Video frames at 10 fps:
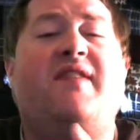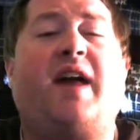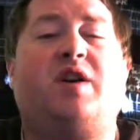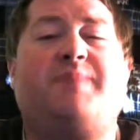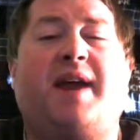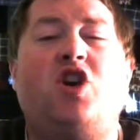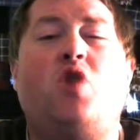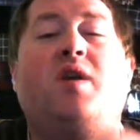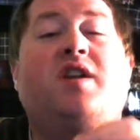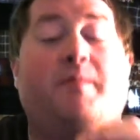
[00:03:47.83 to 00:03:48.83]
that was, but I know
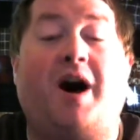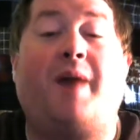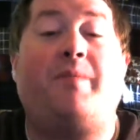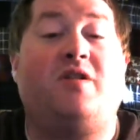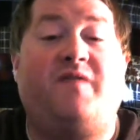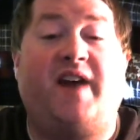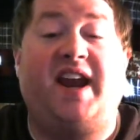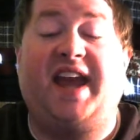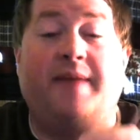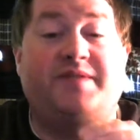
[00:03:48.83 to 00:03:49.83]
one of the popular
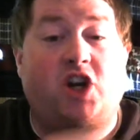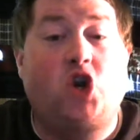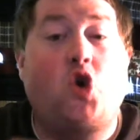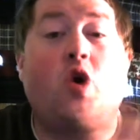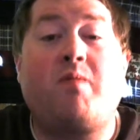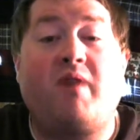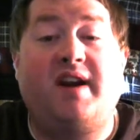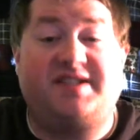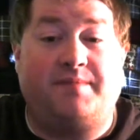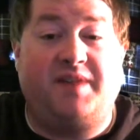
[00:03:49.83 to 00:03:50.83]
fighting games had
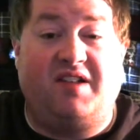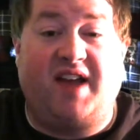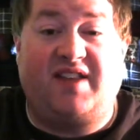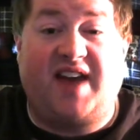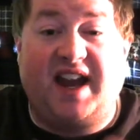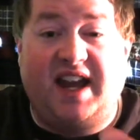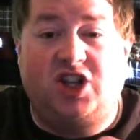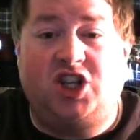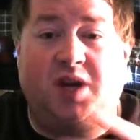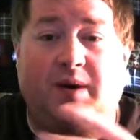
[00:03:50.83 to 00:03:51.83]
incorporated something like that
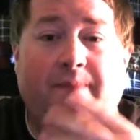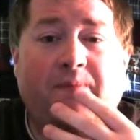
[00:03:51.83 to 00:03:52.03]
into it.